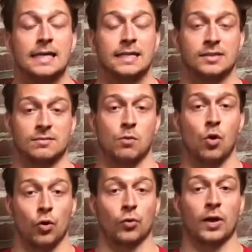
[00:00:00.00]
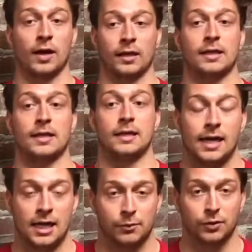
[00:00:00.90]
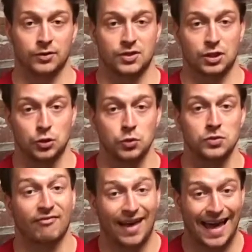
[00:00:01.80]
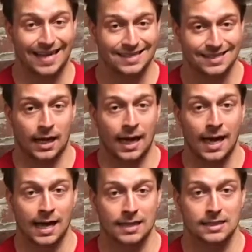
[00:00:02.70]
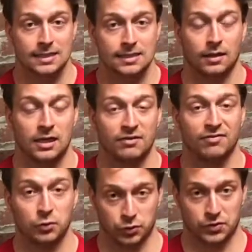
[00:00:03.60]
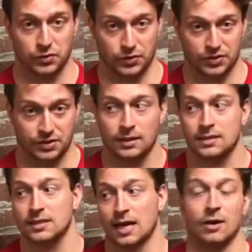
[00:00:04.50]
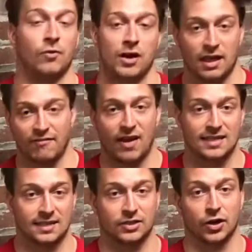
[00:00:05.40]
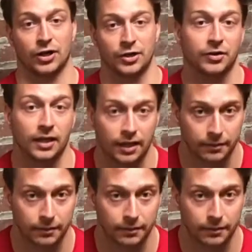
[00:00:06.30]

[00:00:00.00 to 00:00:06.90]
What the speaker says: is more readily able to use fats as a fuel source. This is kind of where that fasted cardio can come